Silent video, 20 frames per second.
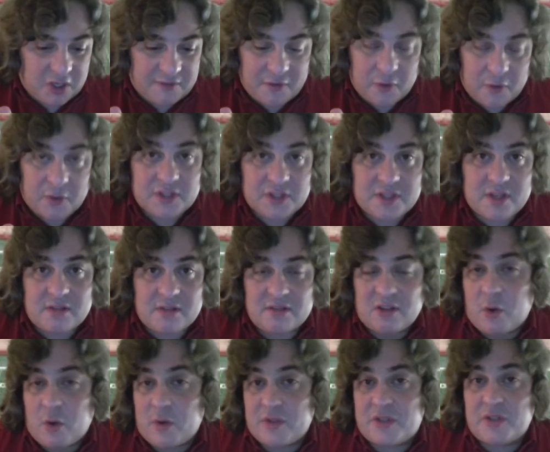focus on
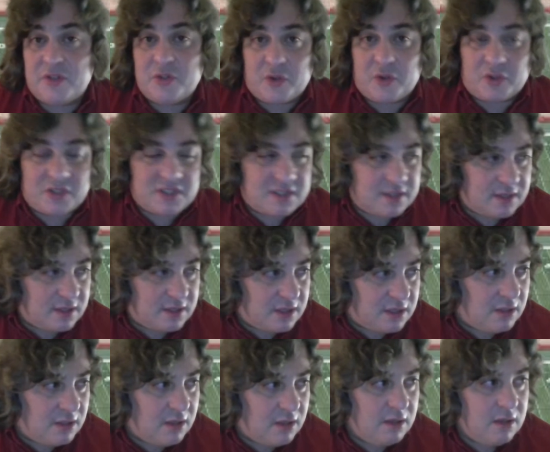going to New York
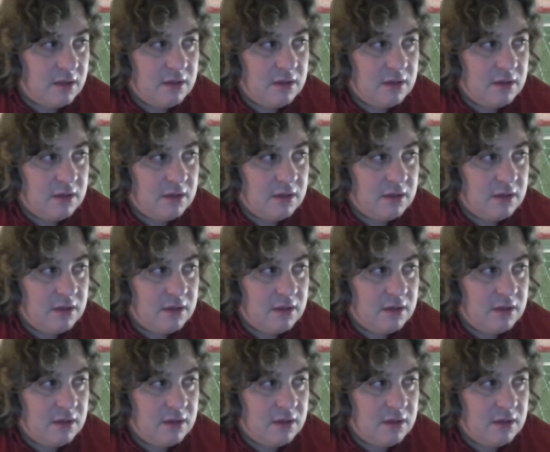City,